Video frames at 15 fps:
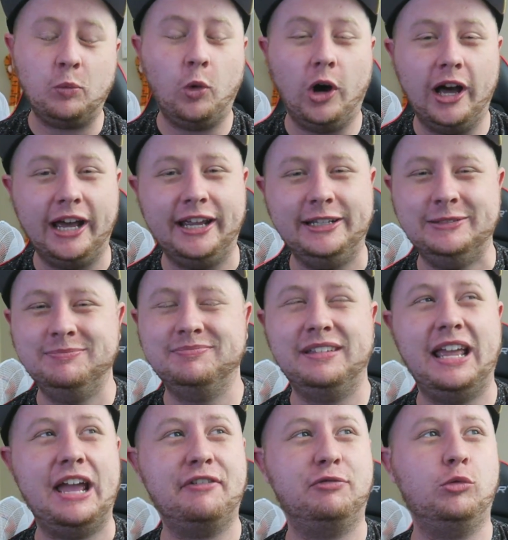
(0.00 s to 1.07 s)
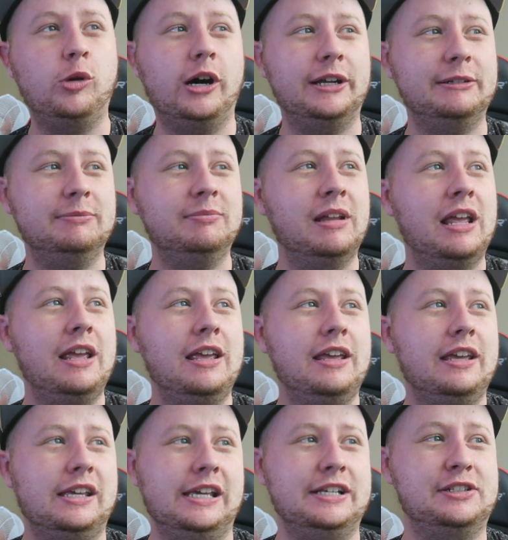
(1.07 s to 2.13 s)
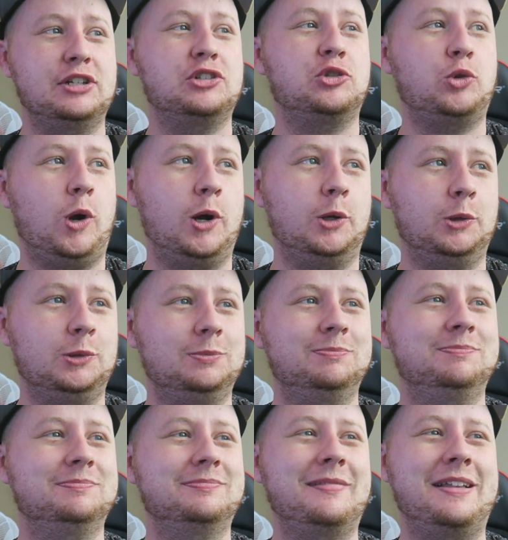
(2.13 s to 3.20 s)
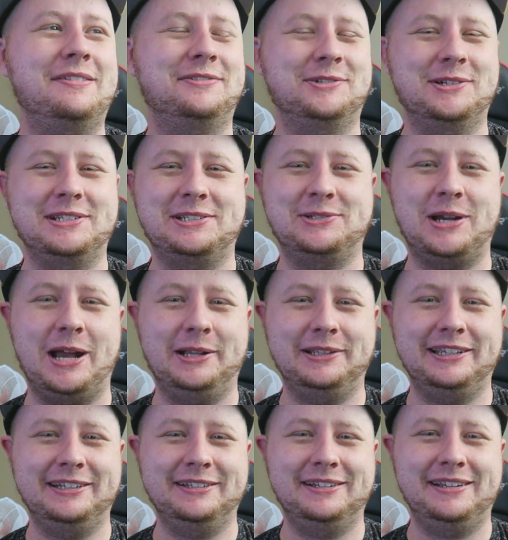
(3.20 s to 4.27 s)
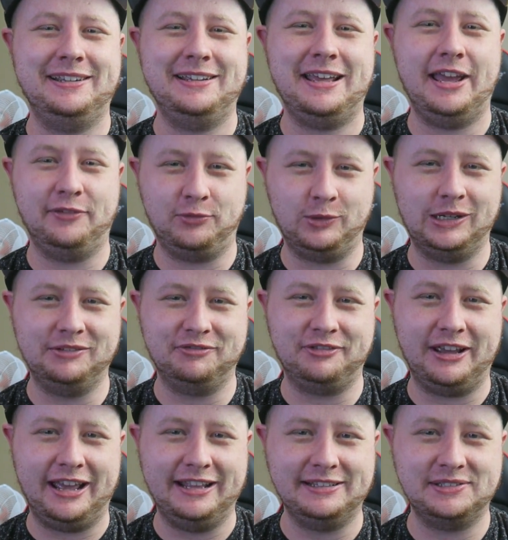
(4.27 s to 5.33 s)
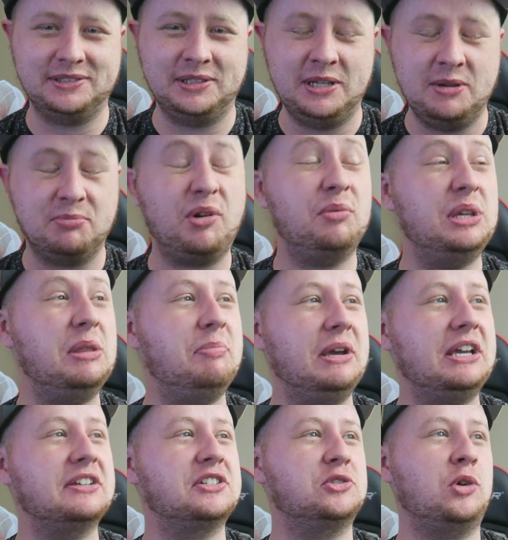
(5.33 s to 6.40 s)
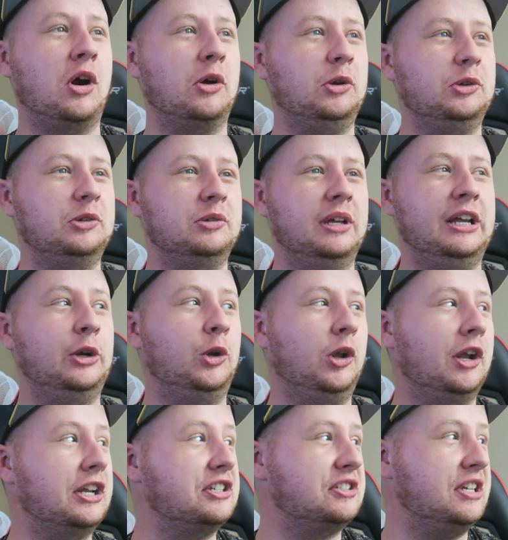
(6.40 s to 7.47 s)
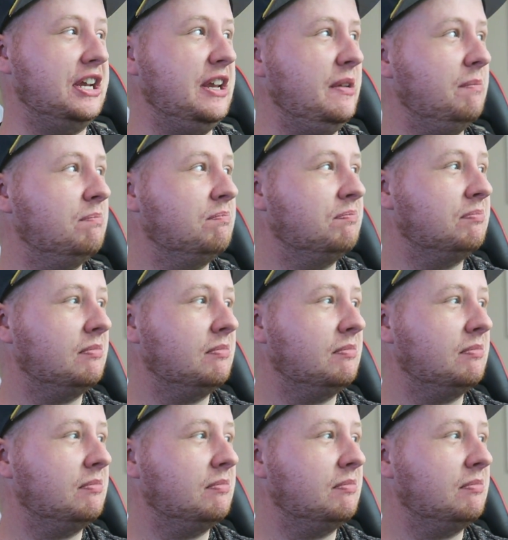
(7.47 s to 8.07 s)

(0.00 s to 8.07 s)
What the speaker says: why F1 is a struggle for Australian F1 fans, probably the biggest struggle in all honesty,